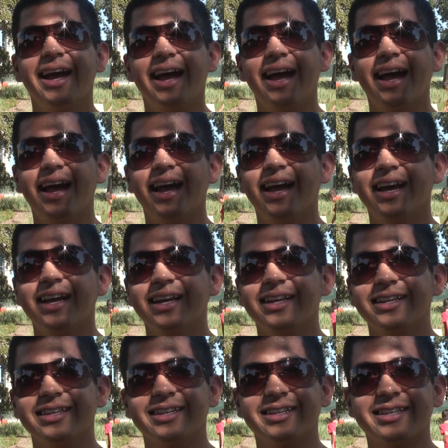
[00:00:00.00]

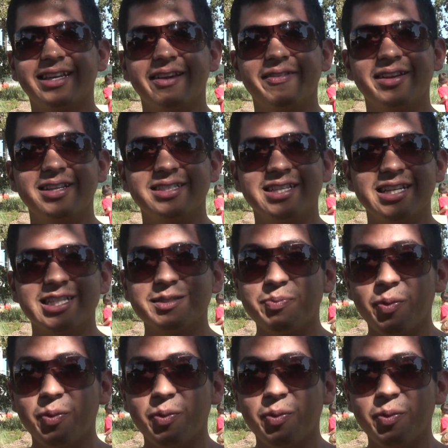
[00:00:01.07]
and giving us his